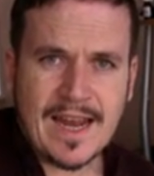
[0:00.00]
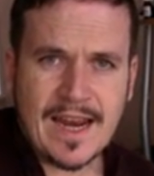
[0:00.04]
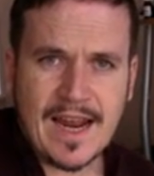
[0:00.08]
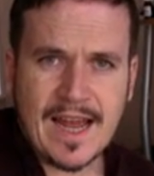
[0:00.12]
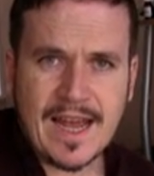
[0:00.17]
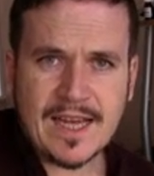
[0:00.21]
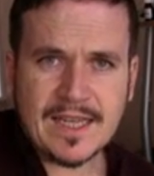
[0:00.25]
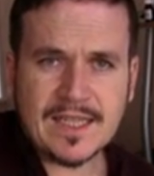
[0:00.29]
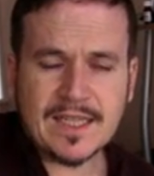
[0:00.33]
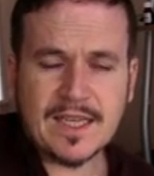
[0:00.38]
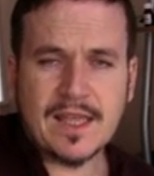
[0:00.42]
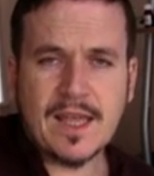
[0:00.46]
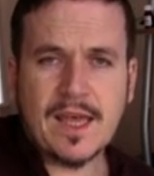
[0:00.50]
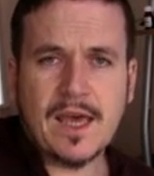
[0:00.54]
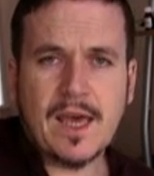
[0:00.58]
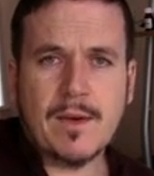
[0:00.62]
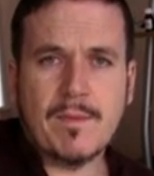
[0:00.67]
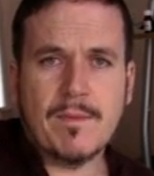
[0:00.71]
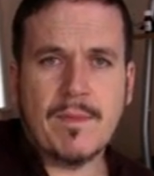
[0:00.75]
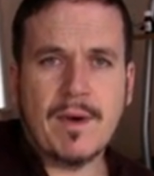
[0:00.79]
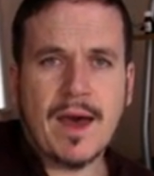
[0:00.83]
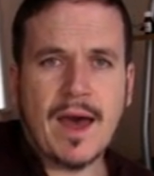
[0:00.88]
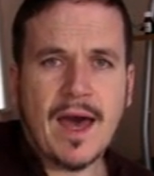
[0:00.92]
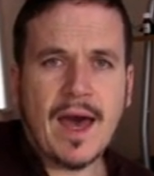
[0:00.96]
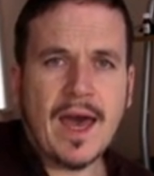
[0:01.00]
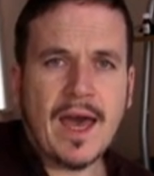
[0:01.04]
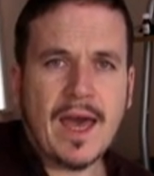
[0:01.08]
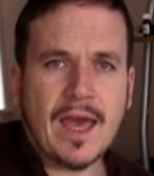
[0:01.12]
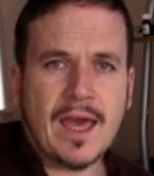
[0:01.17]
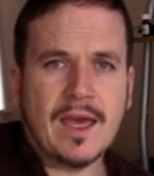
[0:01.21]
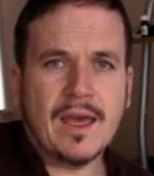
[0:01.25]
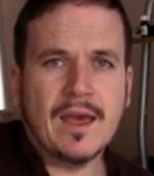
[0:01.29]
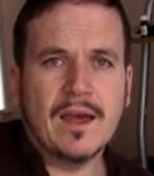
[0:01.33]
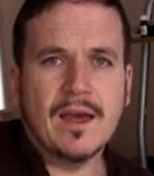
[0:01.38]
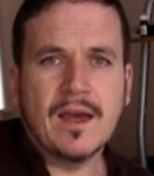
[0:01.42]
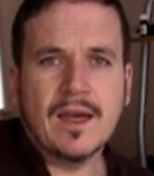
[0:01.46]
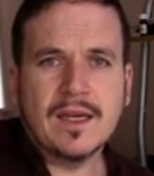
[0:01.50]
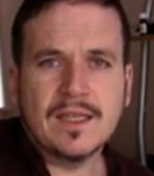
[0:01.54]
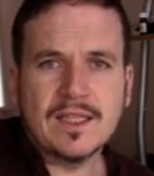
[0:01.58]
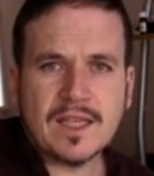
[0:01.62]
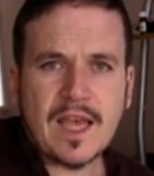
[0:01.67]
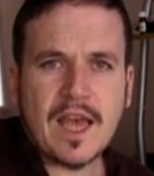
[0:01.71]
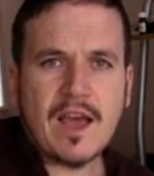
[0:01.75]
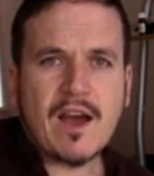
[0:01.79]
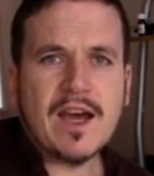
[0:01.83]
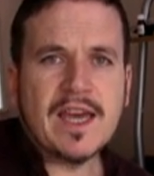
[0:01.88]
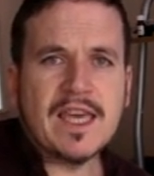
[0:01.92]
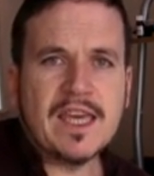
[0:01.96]
and ask them, hey,
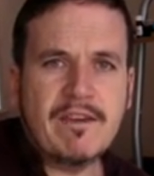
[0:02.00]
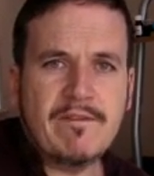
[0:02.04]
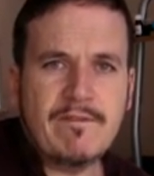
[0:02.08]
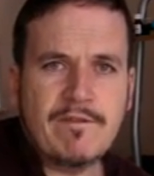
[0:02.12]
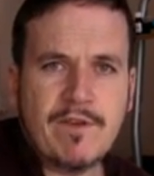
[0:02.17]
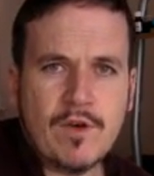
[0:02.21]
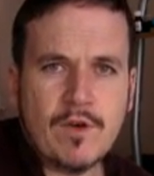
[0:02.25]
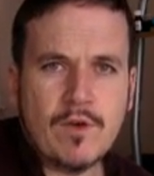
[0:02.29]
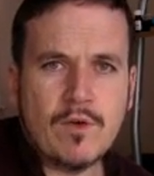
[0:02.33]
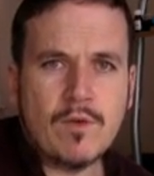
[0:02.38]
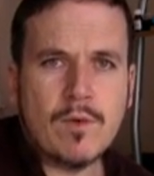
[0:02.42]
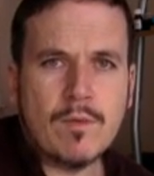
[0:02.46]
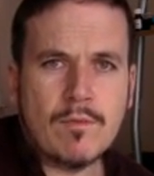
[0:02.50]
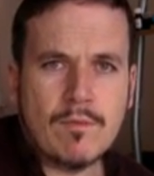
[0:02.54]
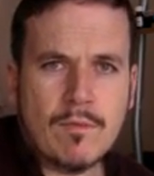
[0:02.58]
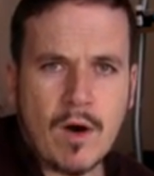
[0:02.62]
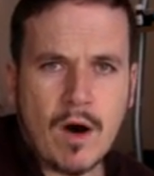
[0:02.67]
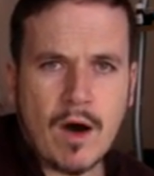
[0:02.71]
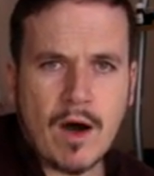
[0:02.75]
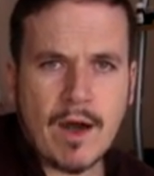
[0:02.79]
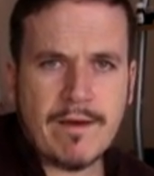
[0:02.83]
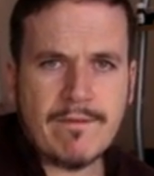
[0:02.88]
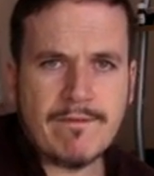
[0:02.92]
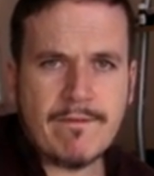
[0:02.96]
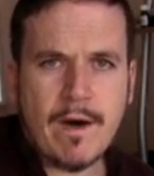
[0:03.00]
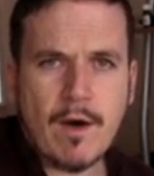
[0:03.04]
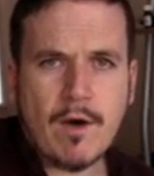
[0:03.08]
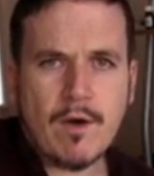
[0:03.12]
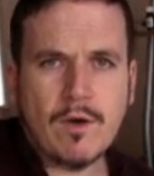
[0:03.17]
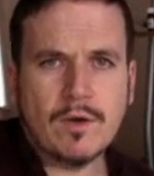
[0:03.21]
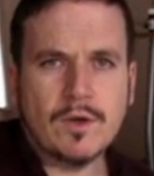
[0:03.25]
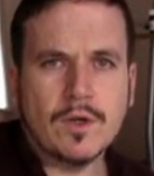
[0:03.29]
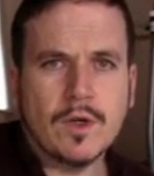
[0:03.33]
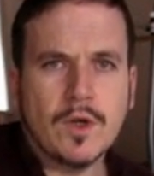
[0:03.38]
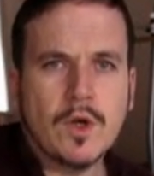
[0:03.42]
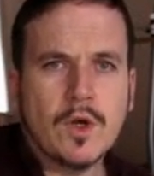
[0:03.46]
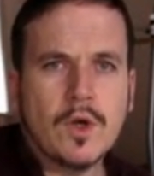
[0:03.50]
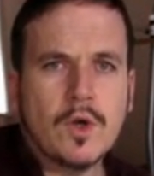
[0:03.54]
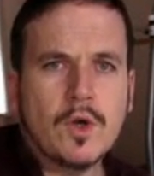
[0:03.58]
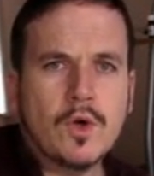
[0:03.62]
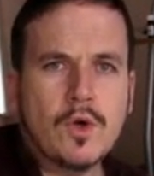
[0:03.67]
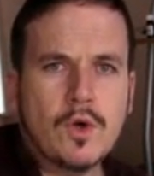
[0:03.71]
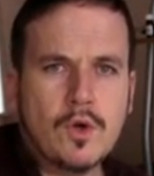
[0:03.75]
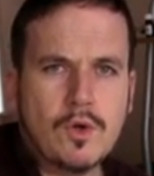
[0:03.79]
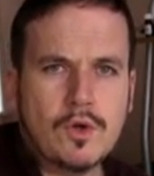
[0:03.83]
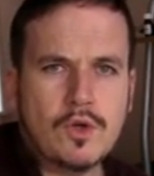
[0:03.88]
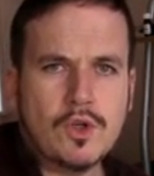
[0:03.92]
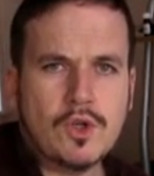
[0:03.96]
say I give you my vote,
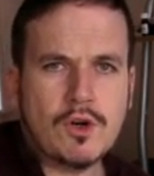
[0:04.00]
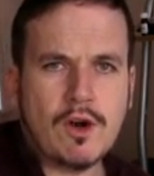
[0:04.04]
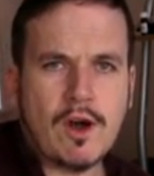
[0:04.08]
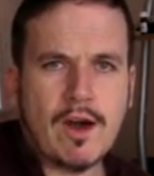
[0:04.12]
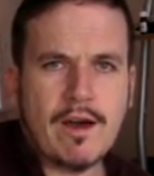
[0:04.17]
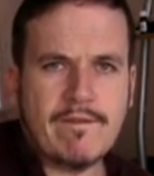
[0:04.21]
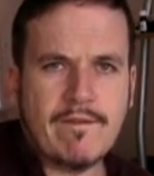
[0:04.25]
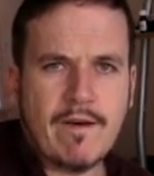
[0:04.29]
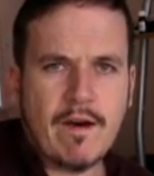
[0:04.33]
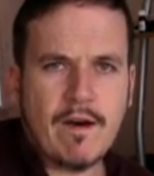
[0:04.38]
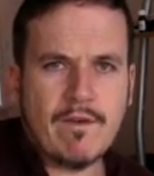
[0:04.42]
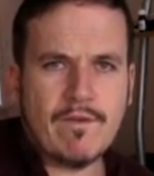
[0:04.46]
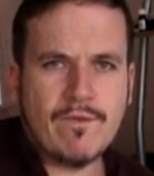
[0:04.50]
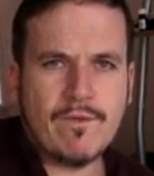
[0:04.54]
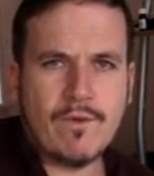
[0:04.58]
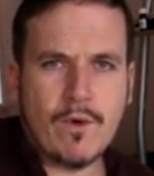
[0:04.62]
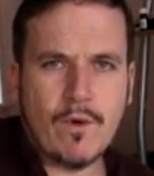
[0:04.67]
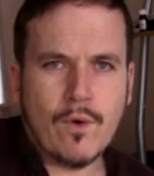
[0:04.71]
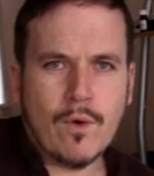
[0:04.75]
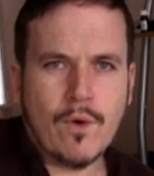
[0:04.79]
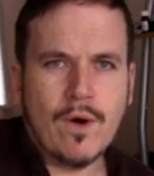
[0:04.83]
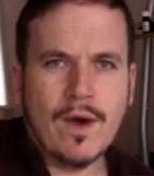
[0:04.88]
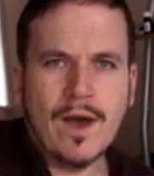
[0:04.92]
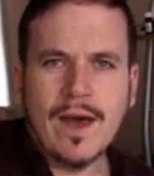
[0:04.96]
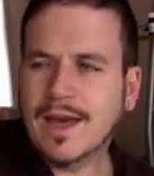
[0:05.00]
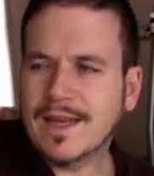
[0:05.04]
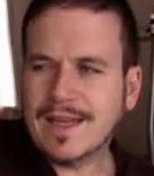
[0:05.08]
who should I vote for?